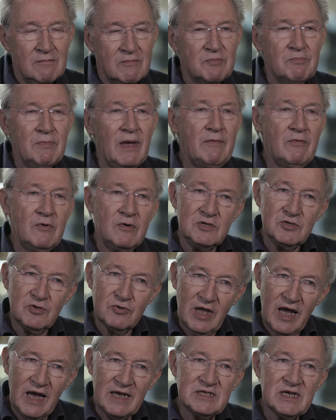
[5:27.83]
But maybe we
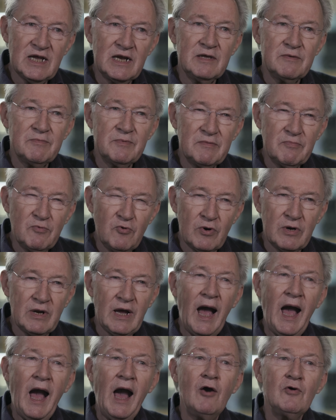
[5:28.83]
should ask a little bit
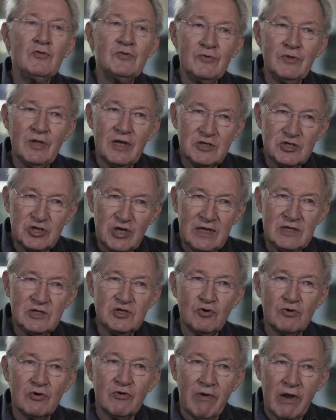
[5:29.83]
more. How do they
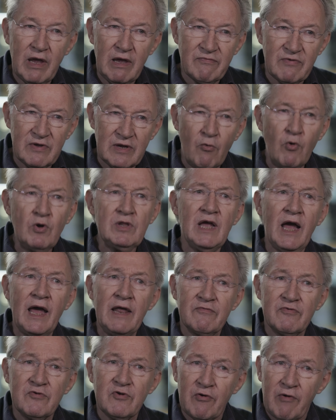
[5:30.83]
change your craving? What
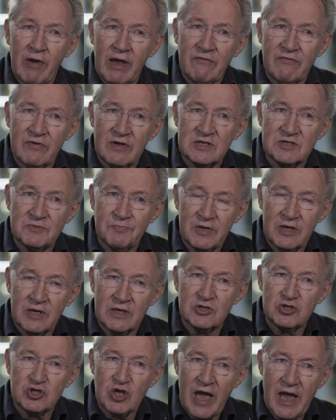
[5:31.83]
kind of craving is
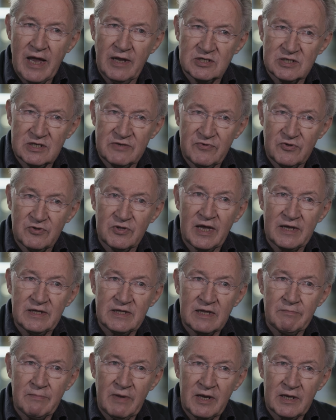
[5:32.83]
being changed if you
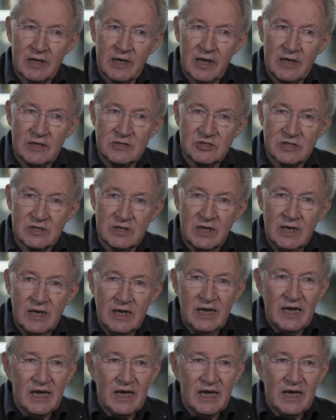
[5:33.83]
take that medication?